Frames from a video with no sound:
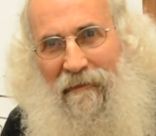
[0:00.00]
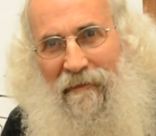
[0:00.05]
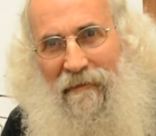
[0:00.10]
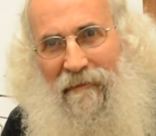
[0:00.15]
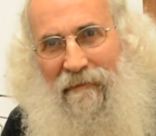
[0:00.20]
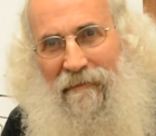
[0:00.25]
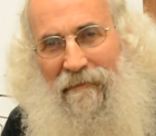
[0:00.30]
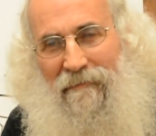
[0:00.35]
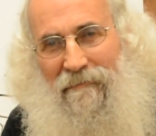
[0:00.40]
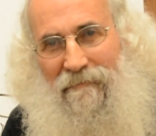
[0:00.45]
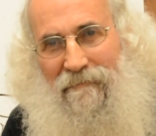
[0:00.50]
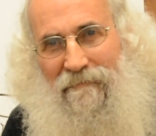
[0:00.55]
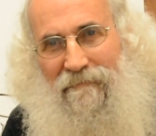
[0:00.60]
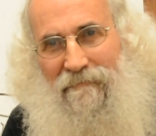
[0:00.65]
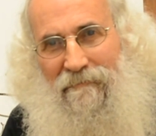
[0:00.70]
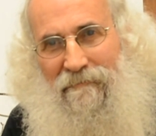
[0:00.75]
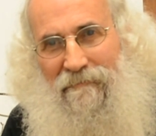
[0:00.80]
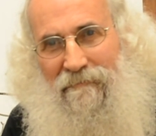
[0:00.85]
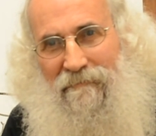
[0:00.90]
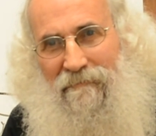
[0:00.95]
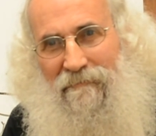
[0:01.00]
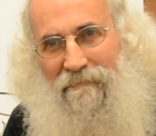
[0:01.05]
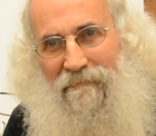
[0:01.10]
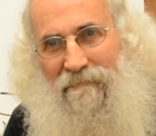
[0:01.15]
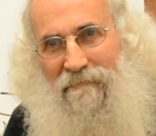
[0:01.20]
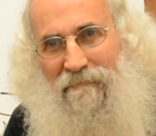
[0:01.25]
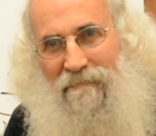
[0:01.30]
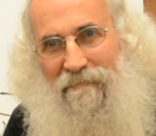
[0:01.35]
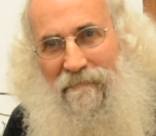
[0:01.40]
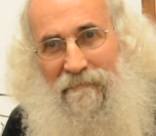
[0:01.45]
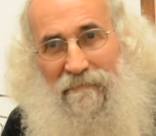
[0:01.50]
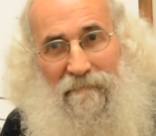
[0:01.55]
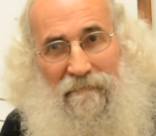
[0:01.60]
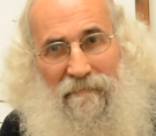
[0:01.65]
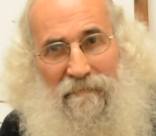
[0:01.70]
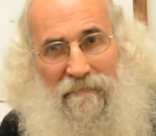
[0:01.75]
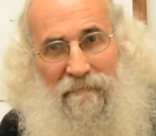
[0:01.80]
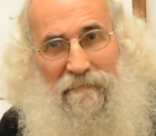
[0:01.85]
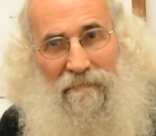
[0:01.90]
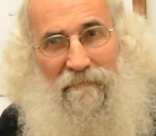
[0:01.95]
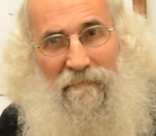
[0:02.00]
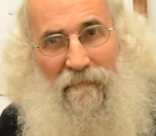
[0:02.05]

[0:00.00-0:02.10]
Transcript: No one is speaking in this clip.